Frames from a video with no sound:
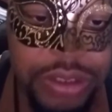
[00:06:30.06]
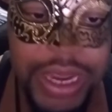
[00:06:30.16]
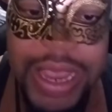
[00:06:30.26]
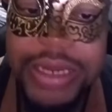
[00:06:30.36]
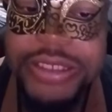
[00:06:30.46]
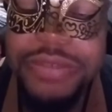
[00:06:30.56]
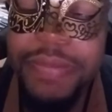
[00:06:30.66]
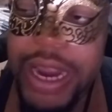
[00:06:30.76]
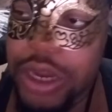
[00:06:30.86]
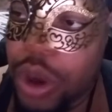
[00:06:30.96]
And this is
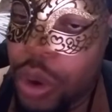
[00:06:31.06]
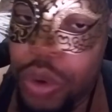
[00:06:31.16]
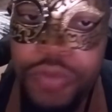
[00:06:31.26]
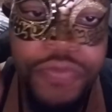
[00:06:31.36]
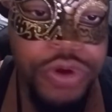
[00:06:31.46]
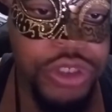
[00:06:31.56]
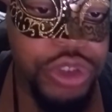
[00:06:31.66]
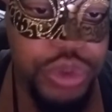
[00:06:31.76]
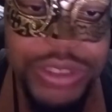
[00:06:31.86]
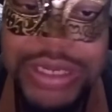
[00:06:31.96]
my goal for
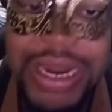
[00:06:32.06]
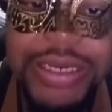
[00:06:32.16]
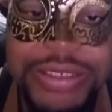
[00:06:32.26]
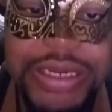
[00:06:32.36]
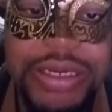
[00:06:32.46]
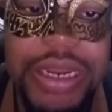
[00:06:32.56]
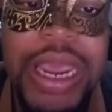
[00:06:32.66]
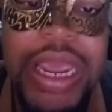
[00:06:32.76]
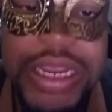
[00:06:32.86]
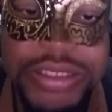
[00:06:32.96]
2019, is to